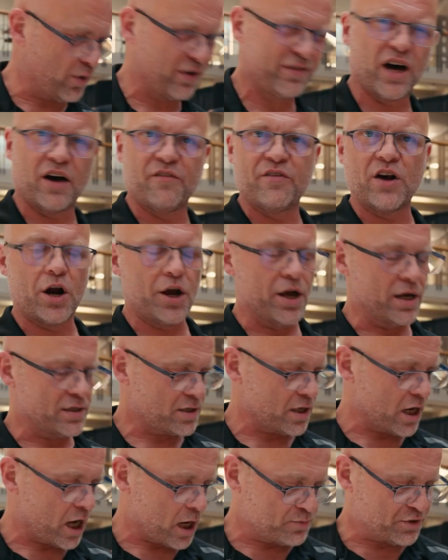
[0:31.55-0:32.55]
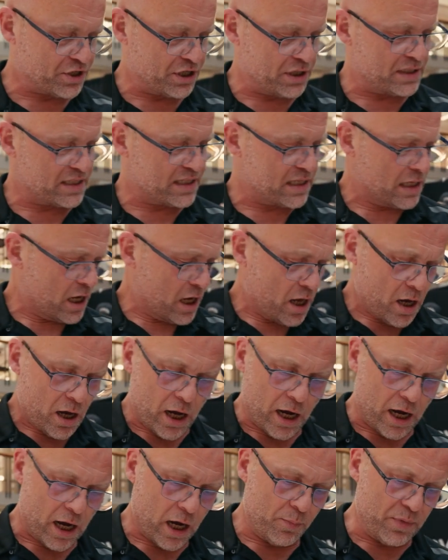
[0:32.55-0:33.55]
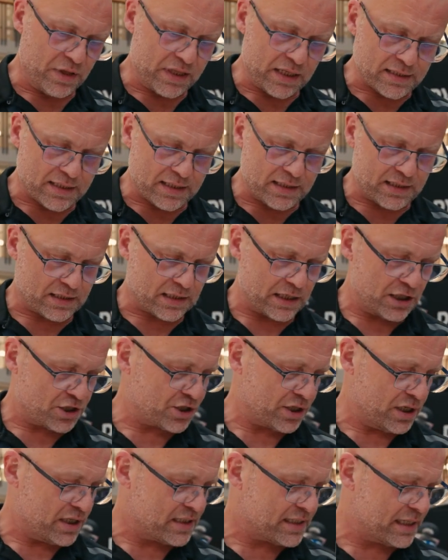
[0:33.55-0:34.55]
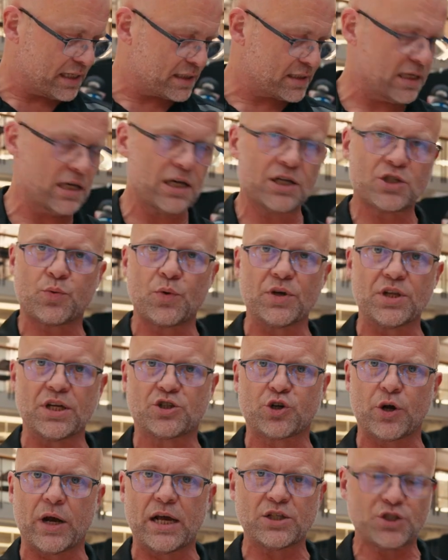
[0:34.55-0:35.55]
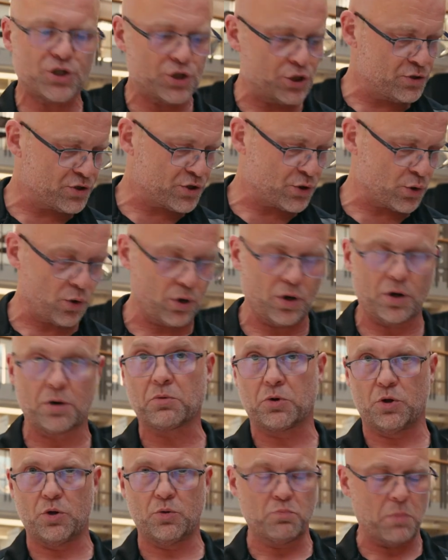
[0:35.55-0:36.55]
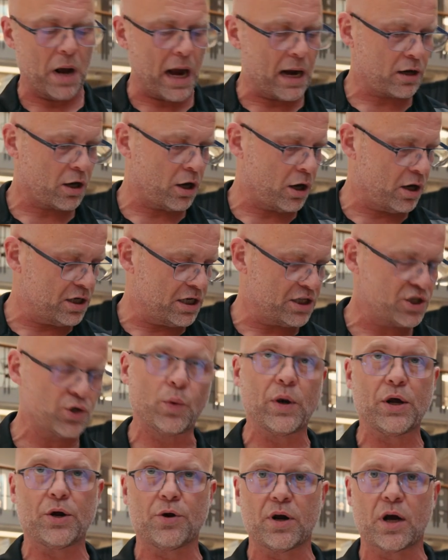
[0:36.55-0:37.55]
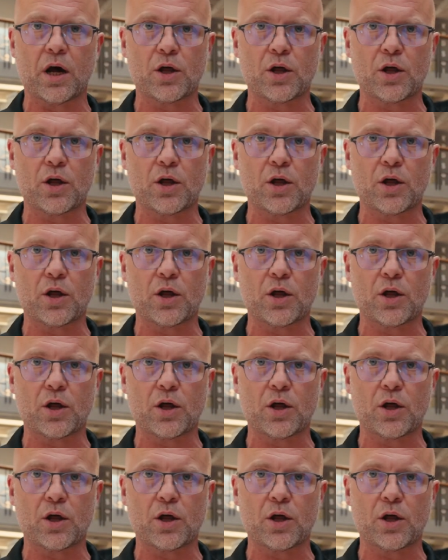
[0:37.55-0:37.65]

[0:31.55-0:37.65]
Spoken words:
We've got various options, but this is essentially a 6-inch with a transducer, or you might call it a tweeter in